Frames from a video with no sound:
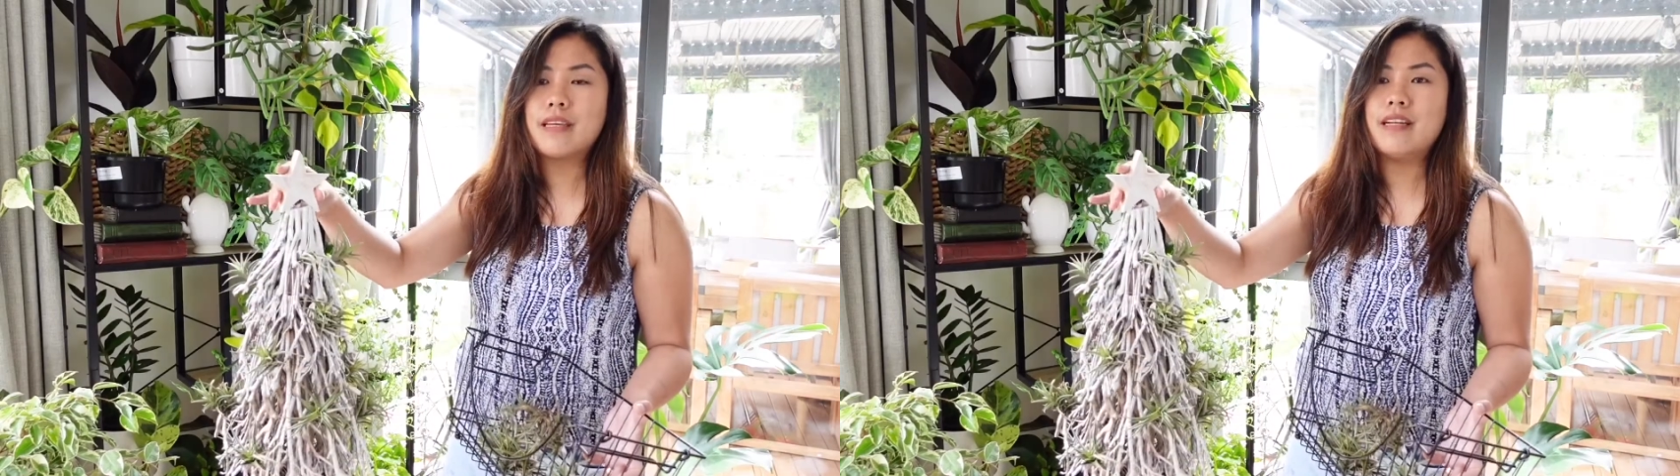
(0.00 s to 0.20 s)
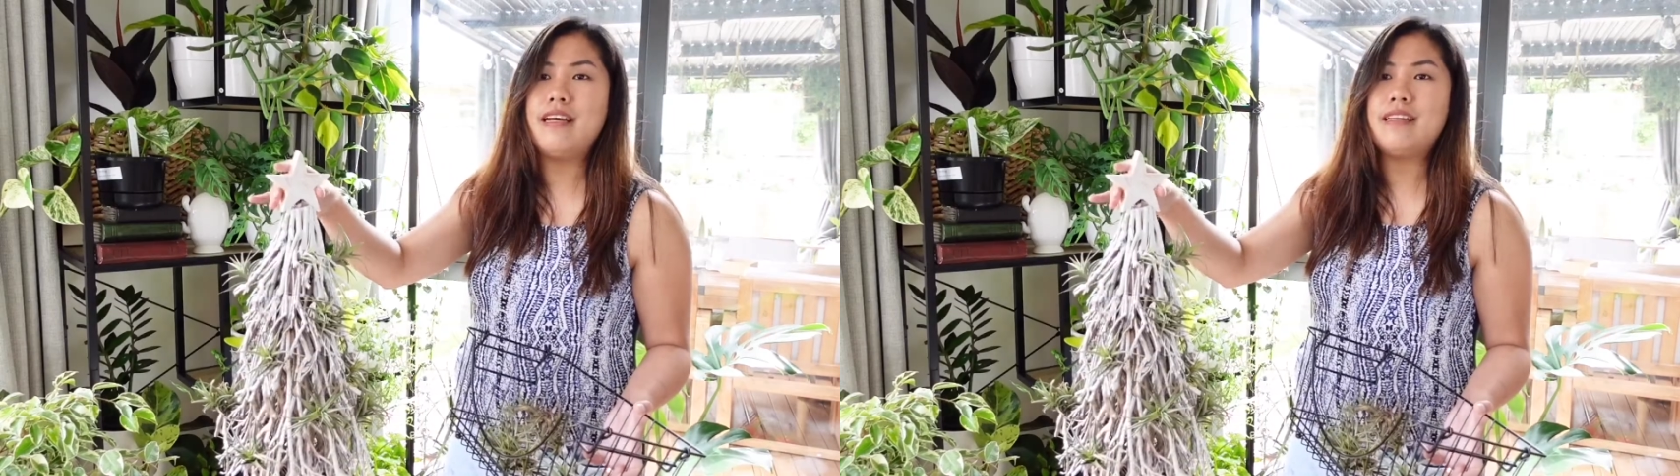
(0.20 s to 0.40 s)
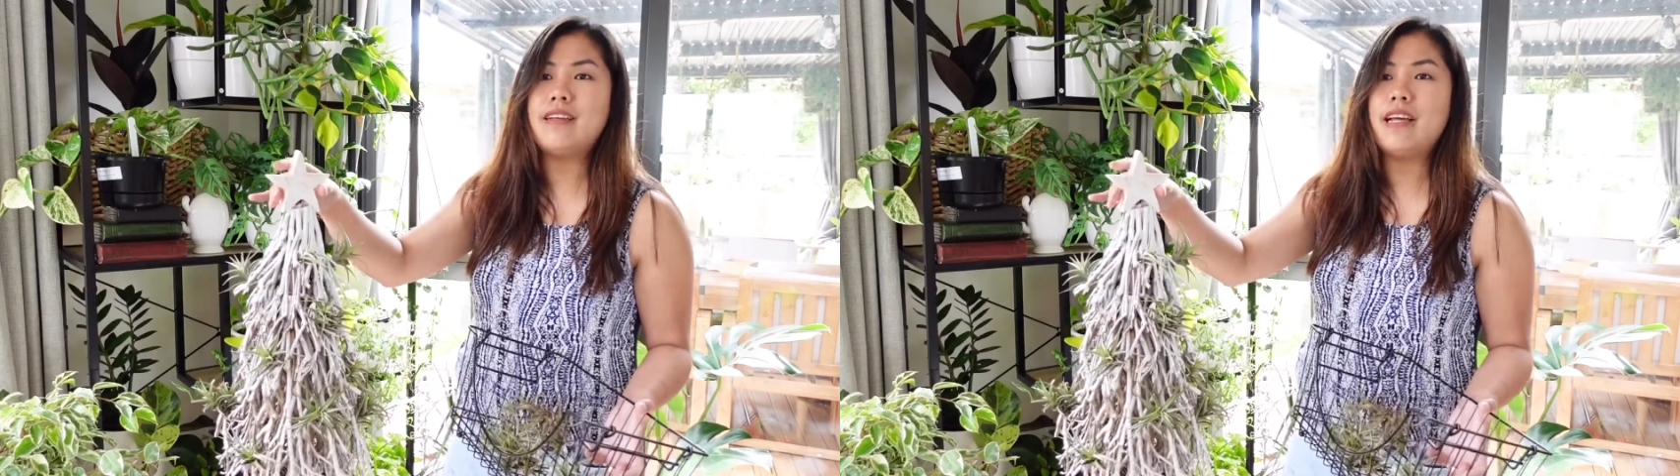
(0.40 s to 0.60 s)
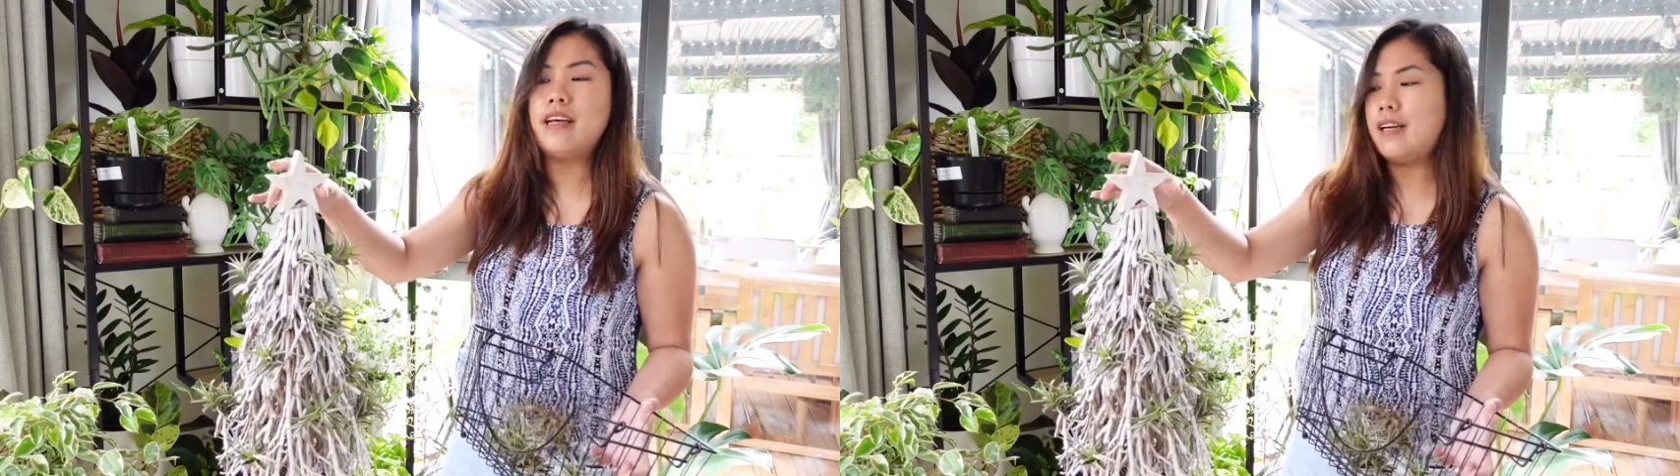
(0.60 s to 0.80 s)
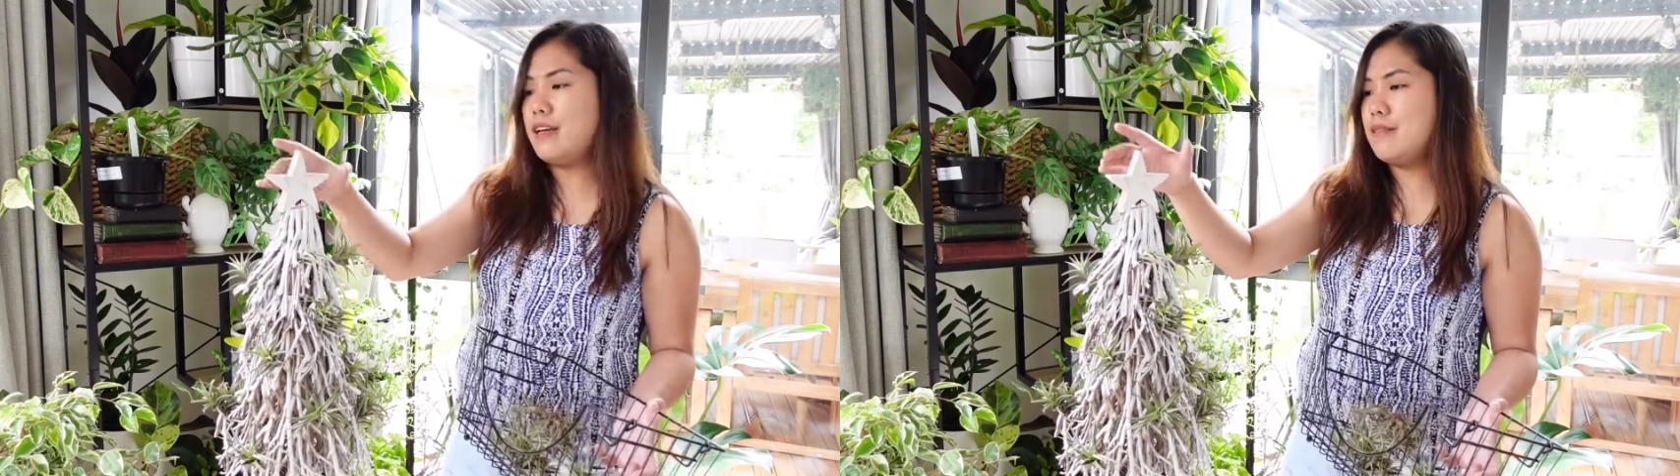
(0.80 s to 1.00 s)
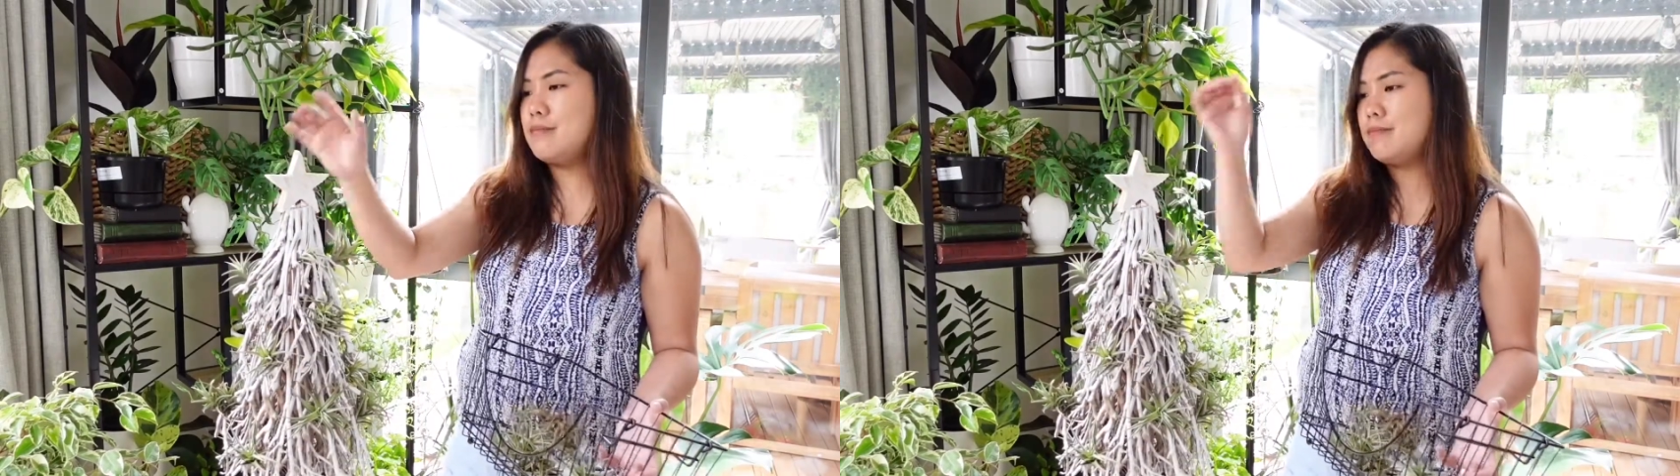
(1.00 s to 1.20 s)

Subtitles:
literally